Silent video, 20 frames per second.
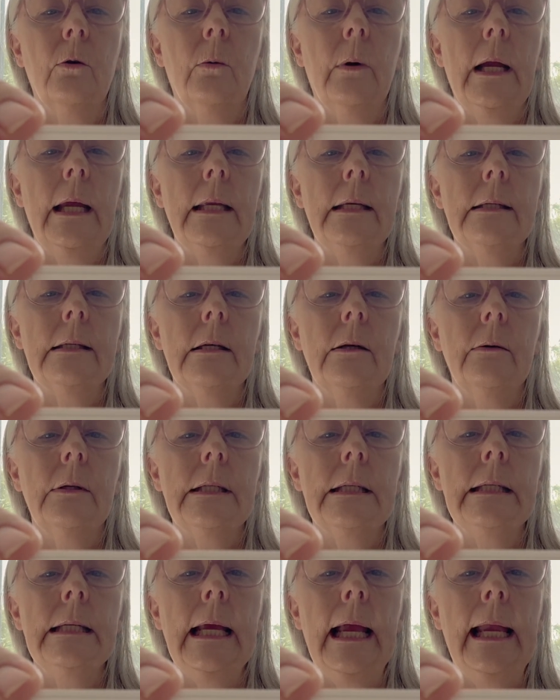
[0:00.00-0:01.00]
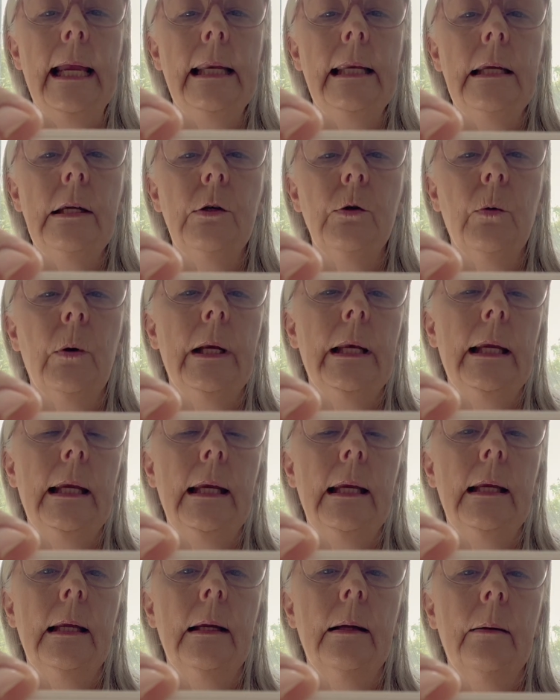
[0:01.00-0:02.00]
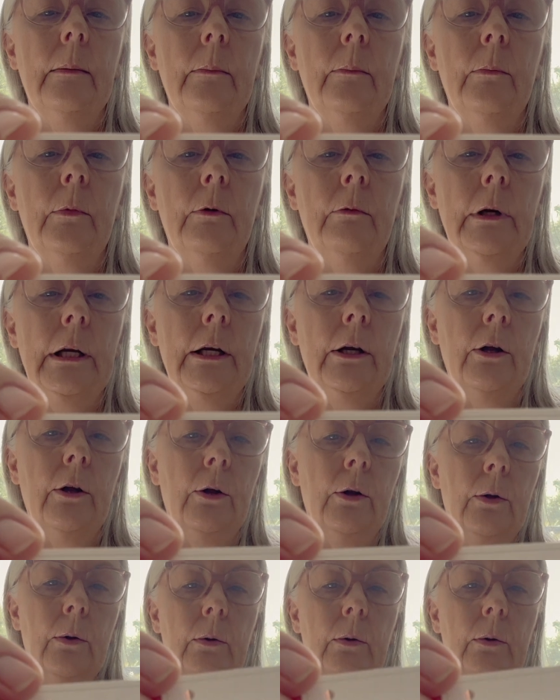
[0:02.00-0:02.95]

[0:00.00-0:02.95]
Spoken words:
weight. So it's an 80-20 merino